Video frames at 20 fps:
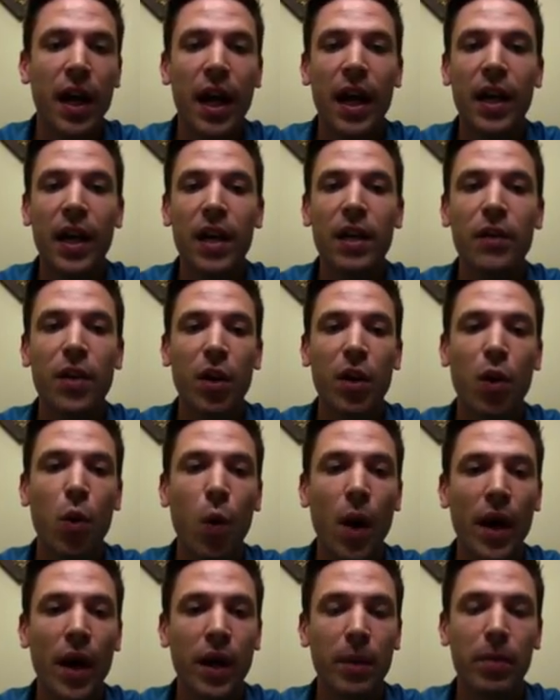and even
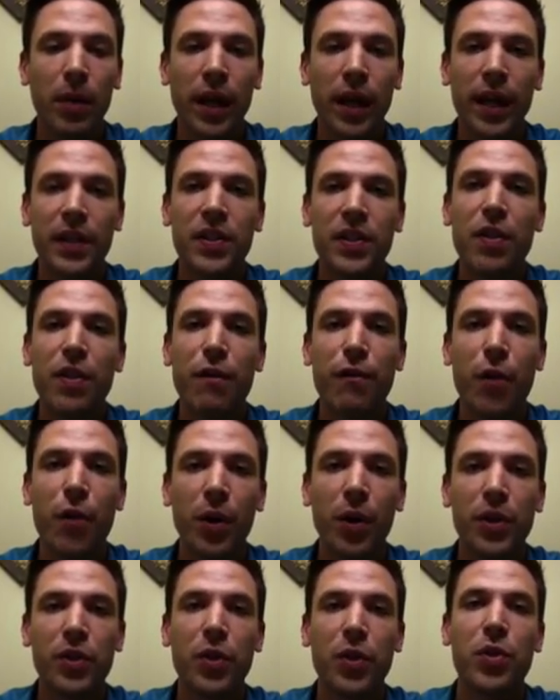aquatic plants in the
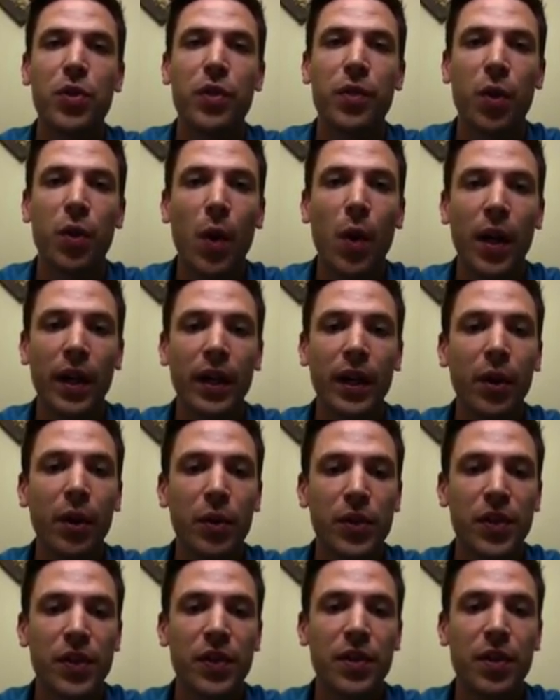photic zones of aquatic
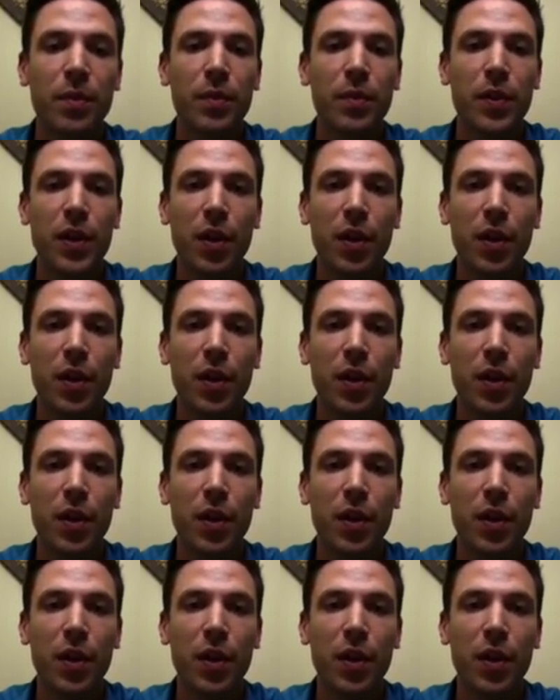ecosystems,